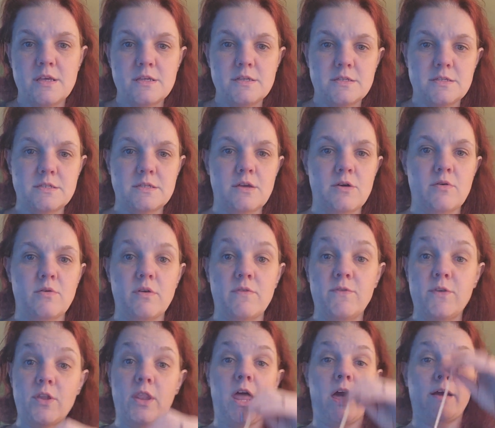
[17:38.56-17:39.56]
So
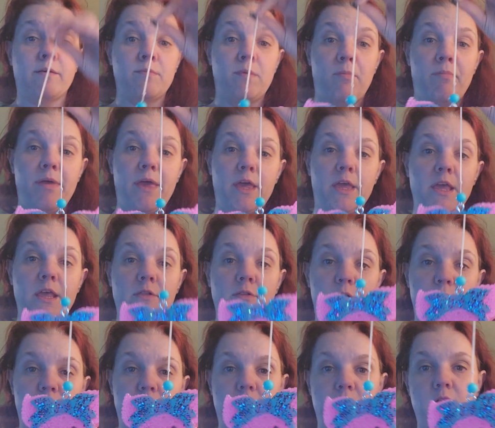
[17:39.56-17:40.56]
if you'd like my piggy,
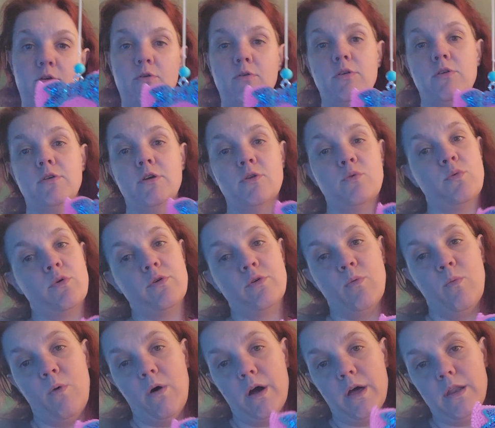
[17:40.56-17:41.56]
let me know. You can order
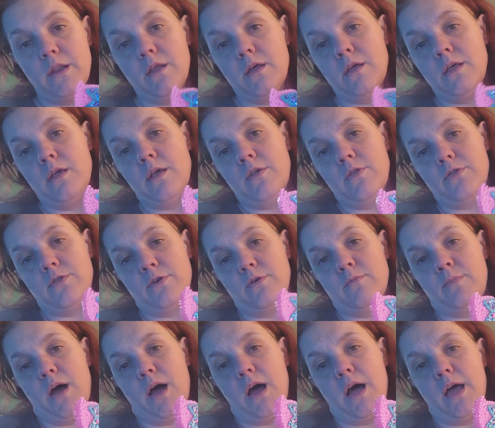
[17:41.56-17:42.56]
one
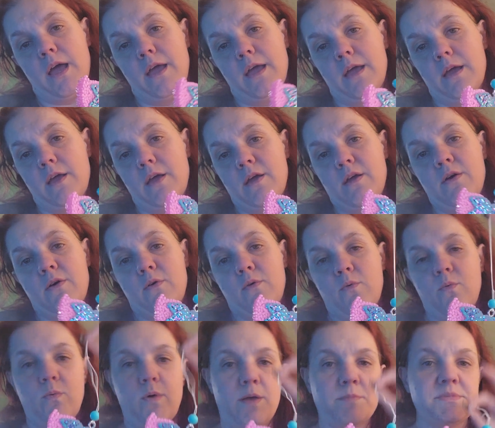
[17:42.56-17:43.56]
through my
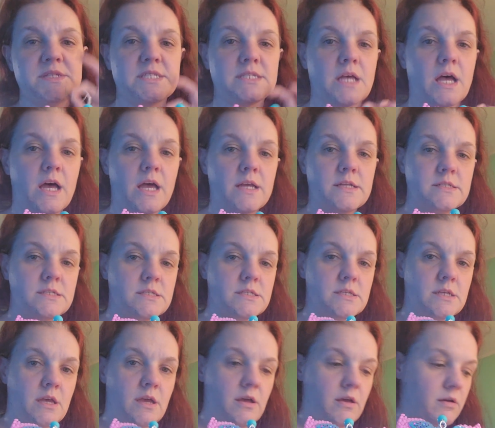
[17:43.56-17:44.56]

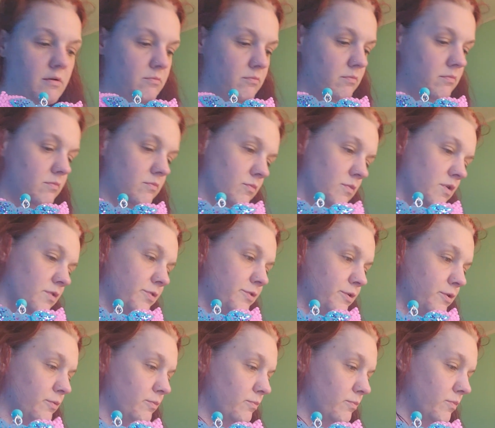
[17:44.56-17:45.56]
website, well,
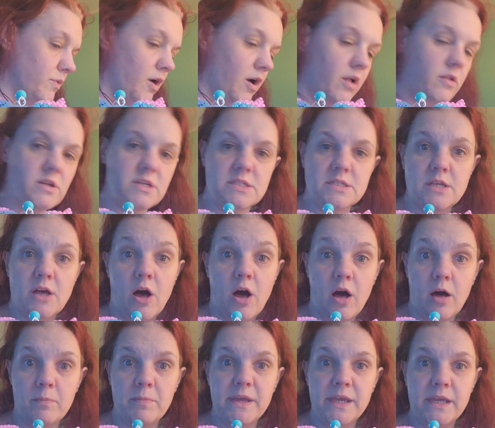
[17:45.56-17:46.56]
through Holly's
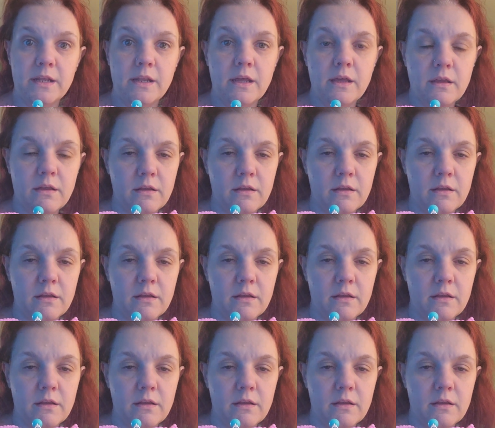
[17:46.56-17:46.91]
Hobbied